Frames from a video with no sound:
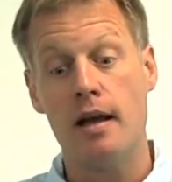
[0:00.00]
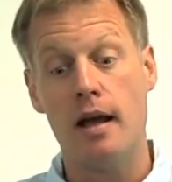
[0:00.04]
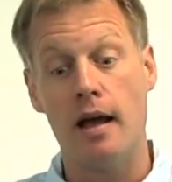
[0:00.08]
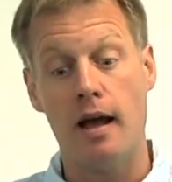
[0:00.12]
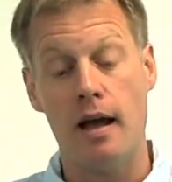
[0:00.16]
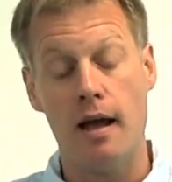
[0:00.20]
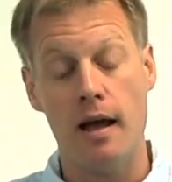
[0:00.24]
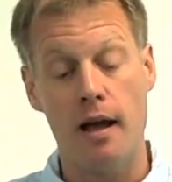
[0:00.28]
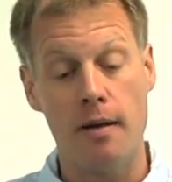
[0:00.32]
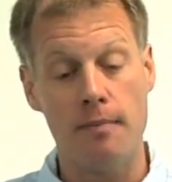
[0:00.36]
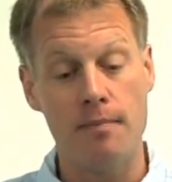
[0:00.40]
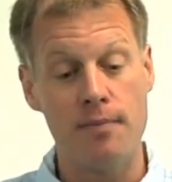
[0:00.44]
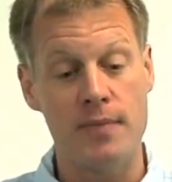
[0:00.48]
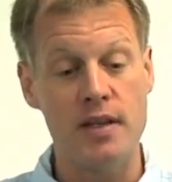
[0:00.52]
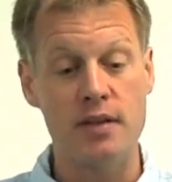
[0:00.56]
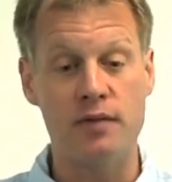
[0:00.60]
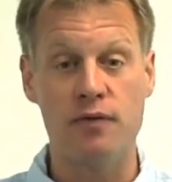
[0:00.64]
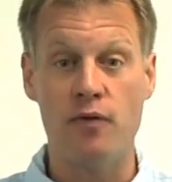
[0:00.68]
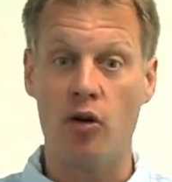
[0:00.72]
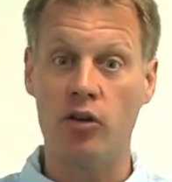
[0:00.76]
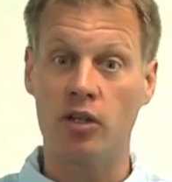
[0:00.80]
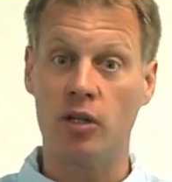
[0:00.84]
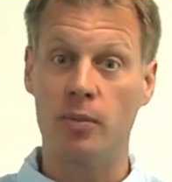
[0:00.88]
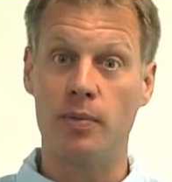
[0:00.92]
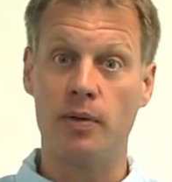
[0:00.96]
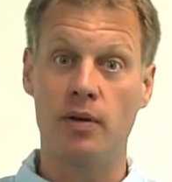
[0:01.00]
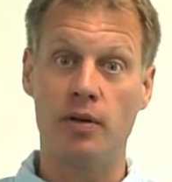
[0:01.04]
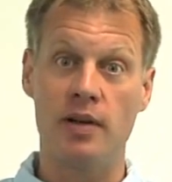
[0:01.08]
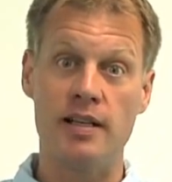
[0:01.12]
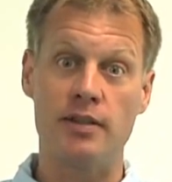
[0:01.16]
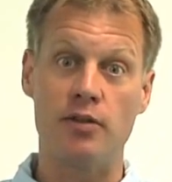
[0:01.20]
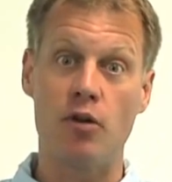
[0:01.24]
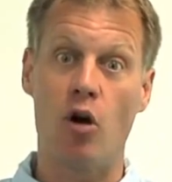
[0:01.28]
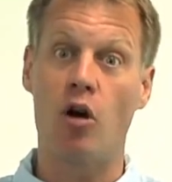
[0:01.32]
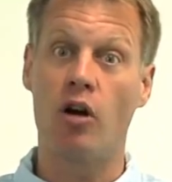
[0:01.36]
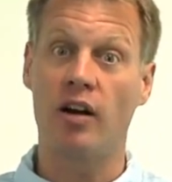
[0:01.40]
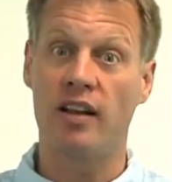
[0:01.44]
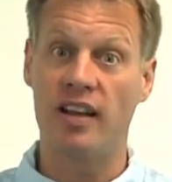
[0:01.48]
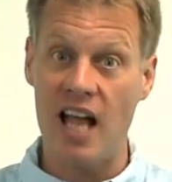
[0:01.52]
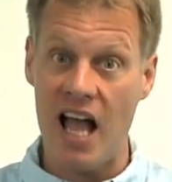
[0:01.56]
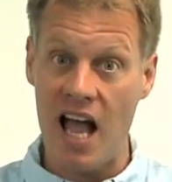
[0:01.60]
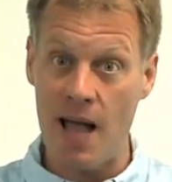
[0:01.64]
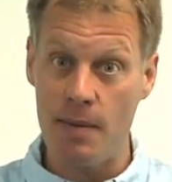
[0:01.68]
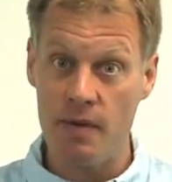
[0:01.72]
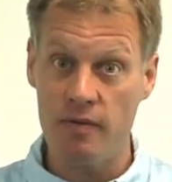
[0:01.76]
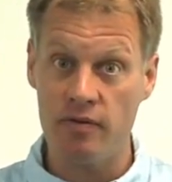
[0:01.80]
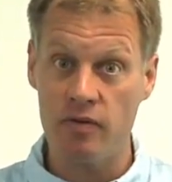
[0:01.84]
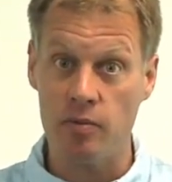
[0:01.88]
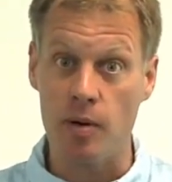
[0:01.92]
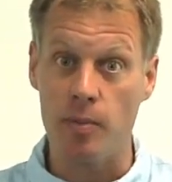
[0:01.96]
Uh, these vulnerabilities are
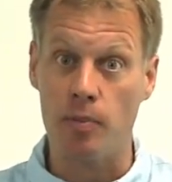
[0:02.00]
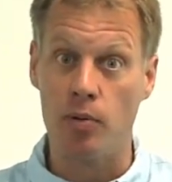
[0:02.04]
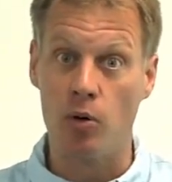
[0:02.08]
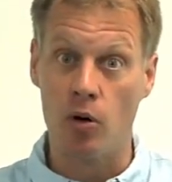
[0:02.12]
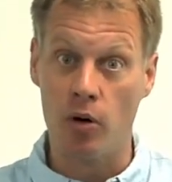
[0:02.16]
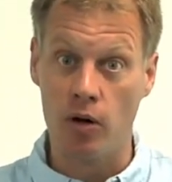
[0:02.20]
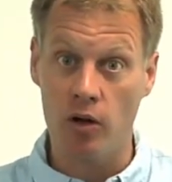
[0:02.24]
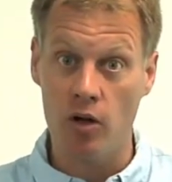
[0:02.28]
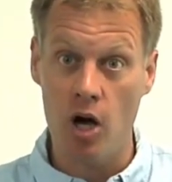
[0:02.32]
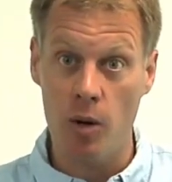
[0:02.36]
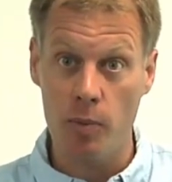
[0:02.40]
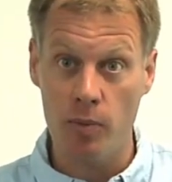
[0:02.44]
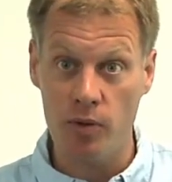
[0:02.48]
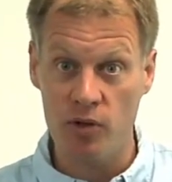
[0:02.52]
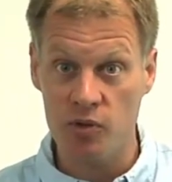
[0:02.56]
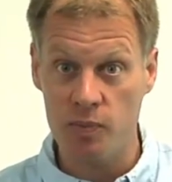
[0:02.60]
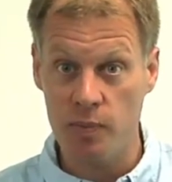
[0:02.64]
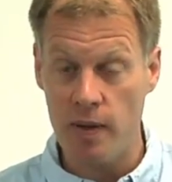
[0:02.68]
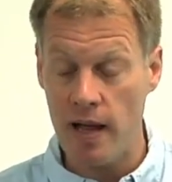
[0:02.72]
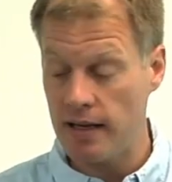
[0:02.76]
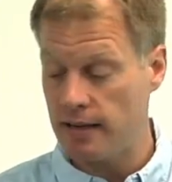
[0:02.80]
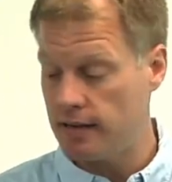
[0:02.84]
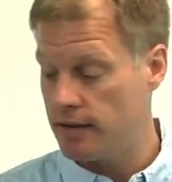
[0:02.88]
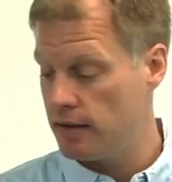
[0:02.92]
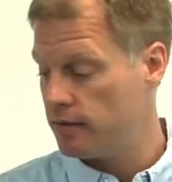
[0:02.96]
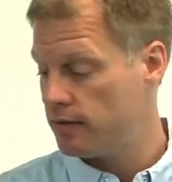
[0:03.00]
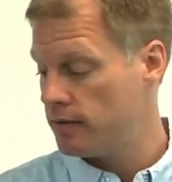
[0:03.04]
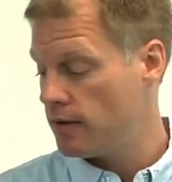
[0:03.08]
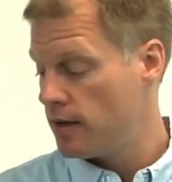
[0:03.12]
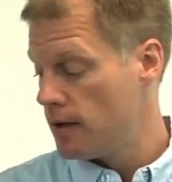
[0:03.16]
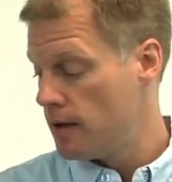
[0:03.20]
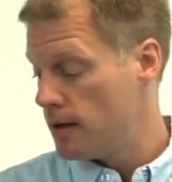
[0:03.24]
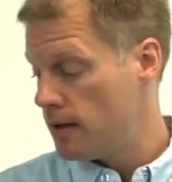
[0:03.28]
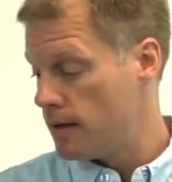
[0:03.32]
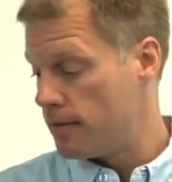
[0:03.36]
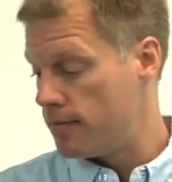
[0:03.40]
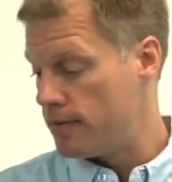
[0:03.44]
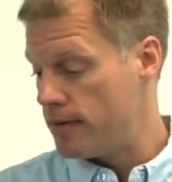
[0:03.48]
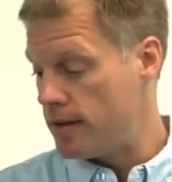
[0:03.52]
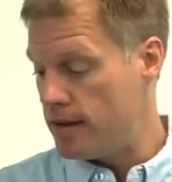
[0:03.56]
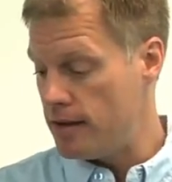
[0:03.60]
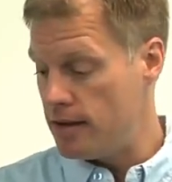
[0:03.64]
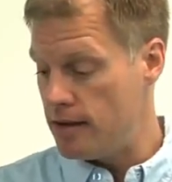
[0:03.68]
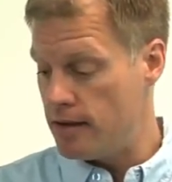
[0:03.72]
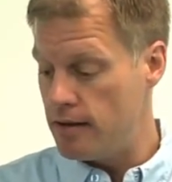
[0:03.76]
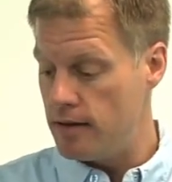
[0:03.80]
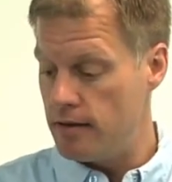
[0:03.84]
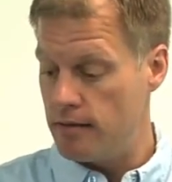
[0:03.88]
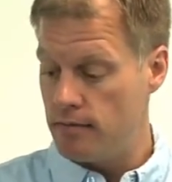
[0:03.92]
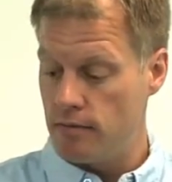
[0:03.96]
common from a protocol perspective.
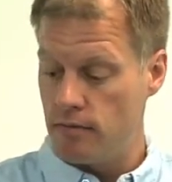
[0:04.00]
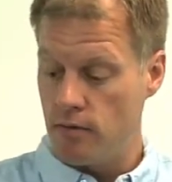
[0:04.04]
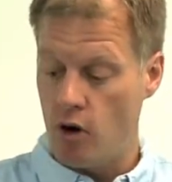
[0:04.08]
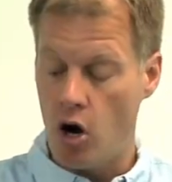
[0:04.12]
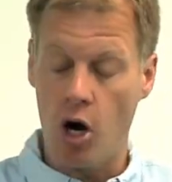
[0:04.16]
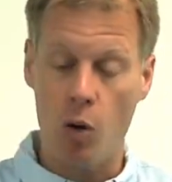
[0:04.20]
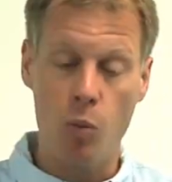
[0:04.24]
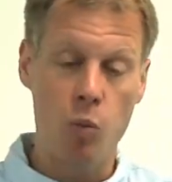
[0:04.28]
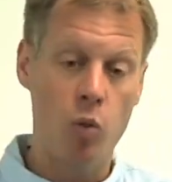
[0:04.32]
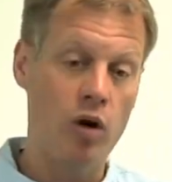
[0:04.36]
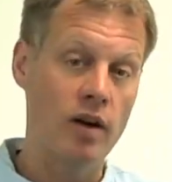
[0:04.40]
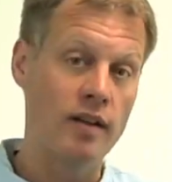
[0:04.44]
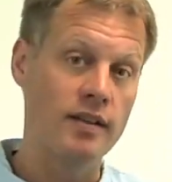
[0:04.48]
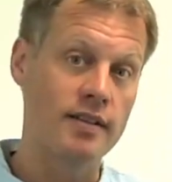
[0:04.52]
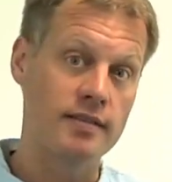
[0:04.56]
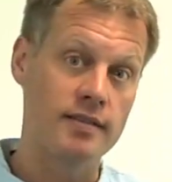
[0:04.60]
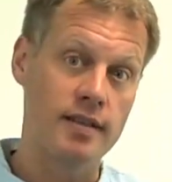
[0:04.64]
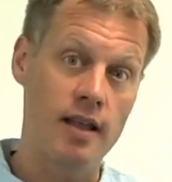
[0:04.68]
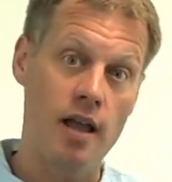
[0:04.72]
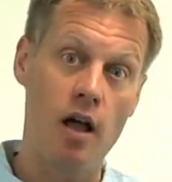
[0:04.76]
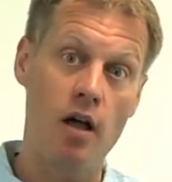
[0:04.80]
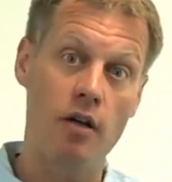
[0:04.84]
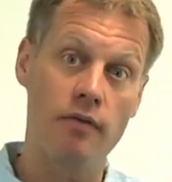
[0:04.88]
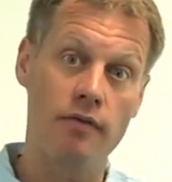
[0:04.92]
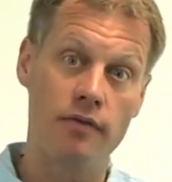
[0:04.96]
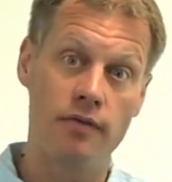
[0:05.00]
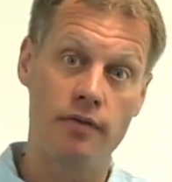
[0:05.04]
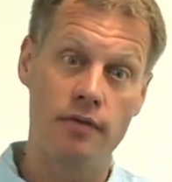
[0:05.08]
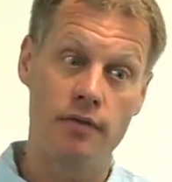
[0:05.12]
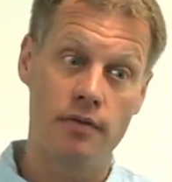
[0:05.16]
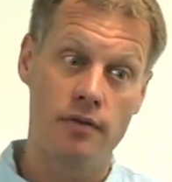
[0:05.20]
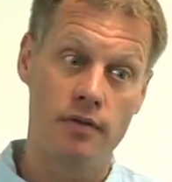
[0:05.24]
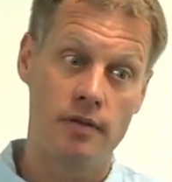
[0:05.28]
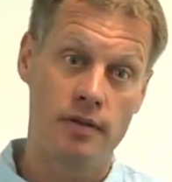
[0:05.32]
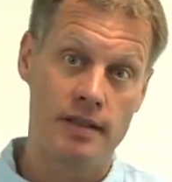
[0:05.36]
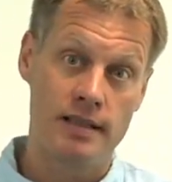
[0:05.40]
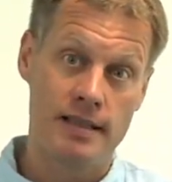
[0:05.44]
The hardware itself